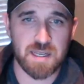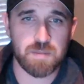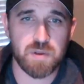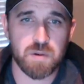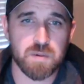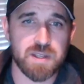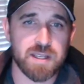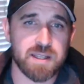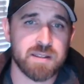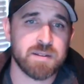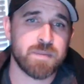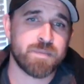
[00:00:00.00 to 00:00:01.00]
up your
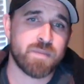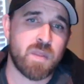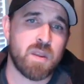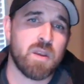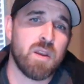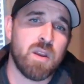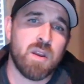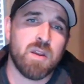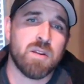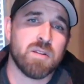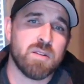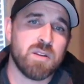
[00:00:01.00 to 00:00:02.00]
rig.
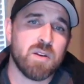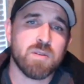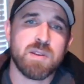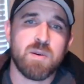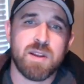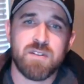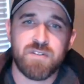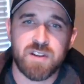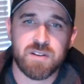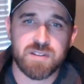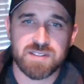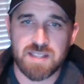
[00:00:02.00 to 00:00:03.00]
The only way to
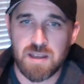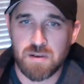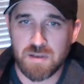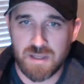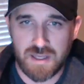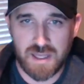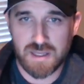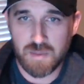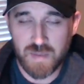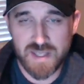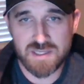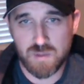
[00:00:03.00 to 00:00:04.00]
figure this out, and the
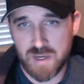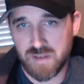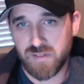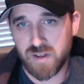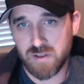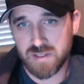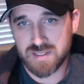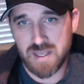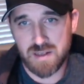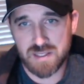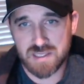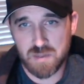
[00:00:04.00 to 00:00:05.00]
best way to figure this
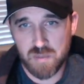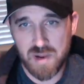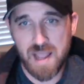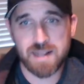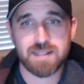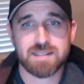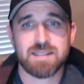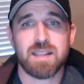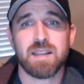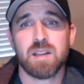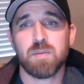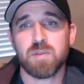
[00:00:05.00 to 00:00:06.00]
out, is to practice
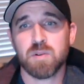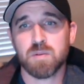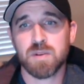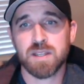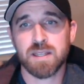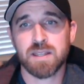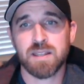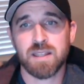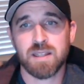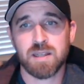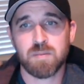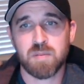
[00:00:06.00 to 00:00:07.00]
setting up your rig
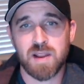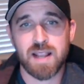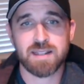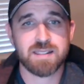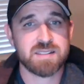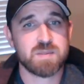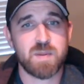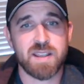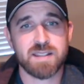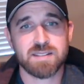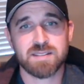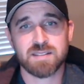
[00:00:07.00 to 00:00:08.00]
in a practice
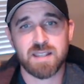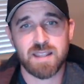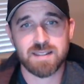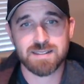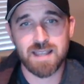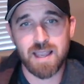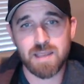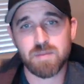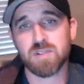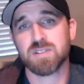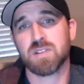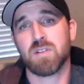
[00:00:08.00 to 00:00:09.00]
space and time
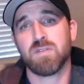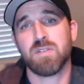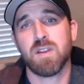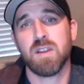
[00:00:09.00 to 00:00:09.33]
yourself.